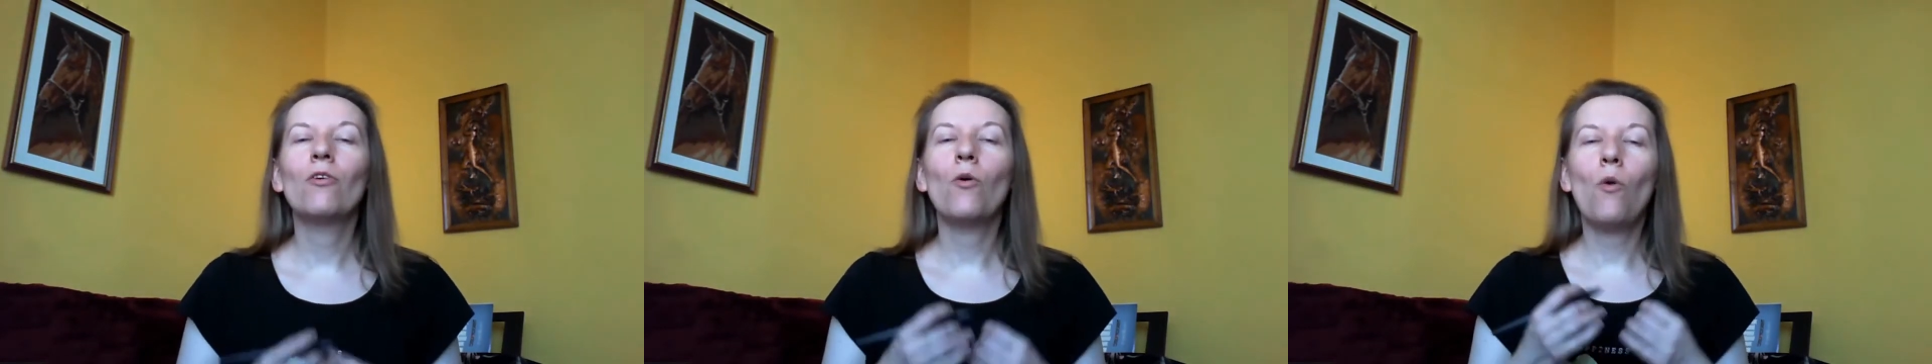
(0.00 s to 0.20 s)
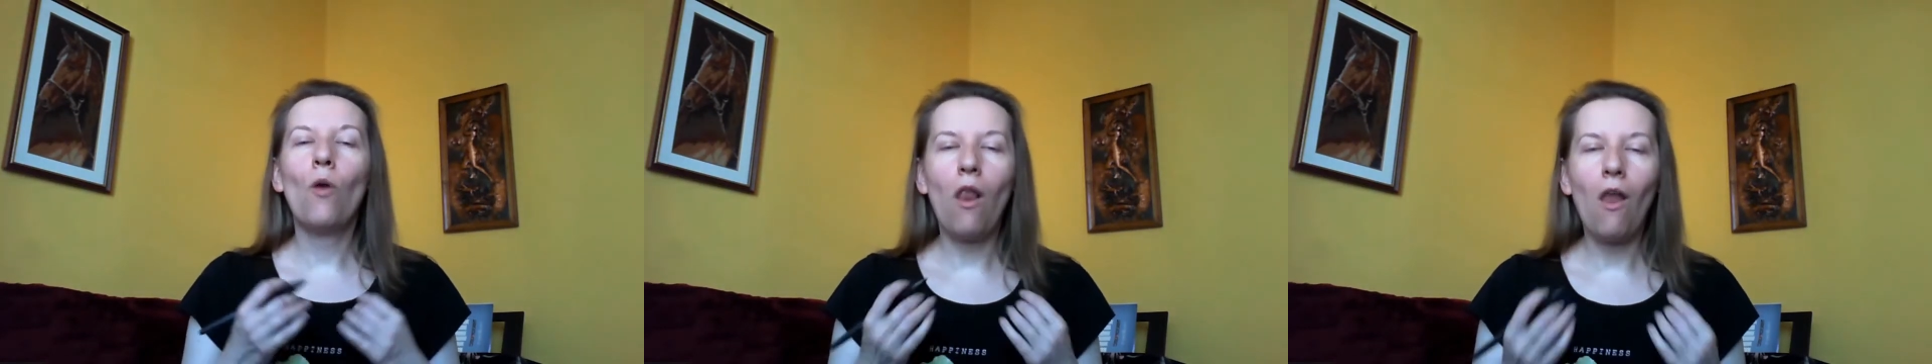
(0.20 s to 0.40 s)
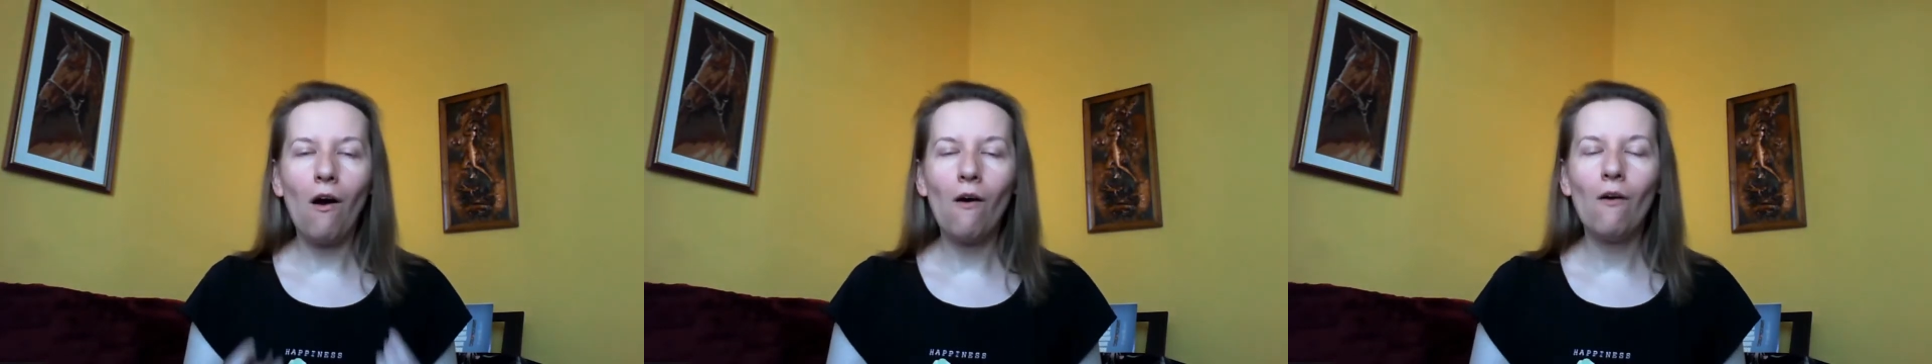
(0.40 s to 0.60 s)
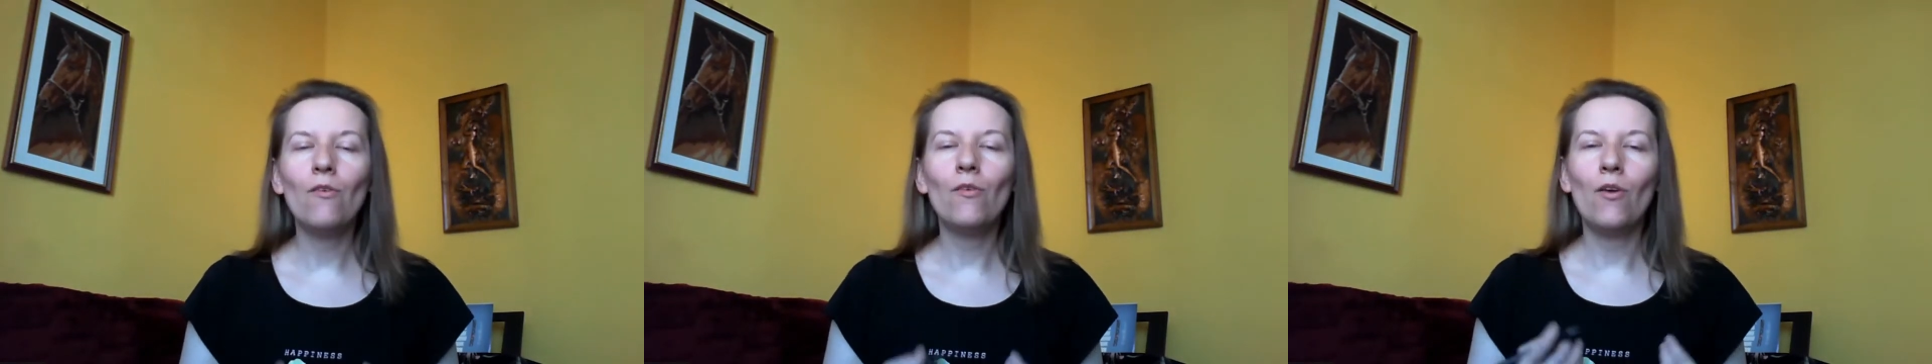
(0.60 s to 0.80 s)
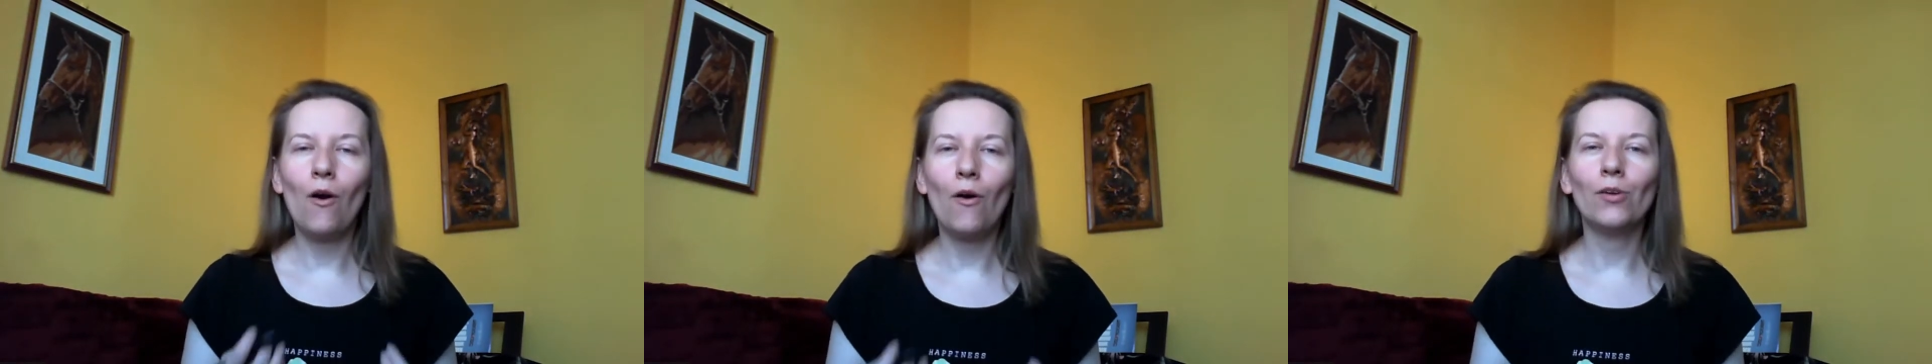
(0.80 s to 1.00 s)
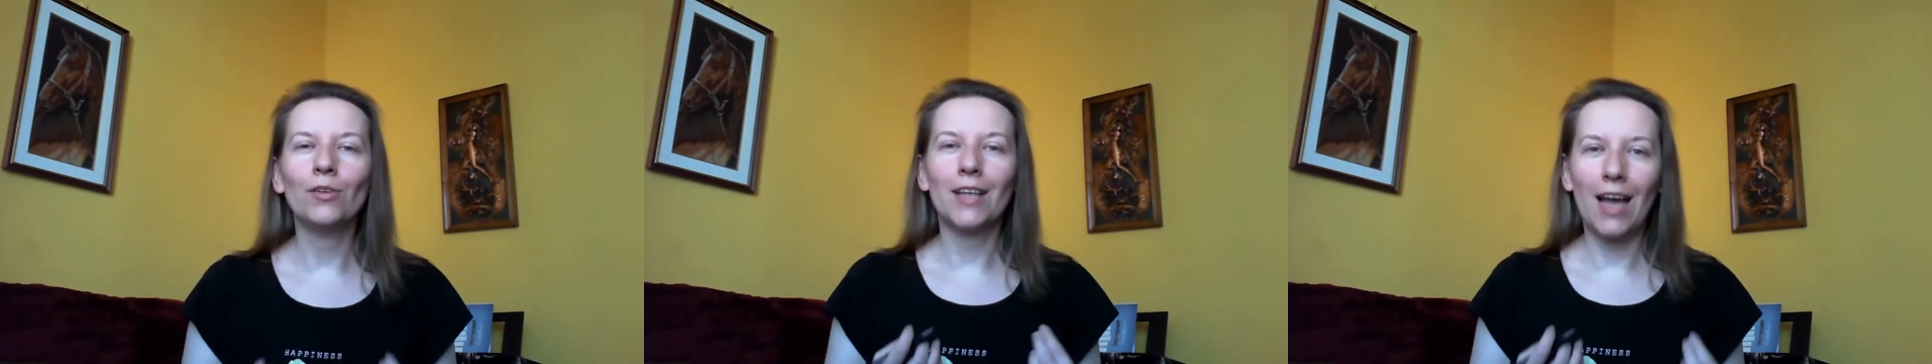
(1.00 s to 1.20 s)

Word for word: for long long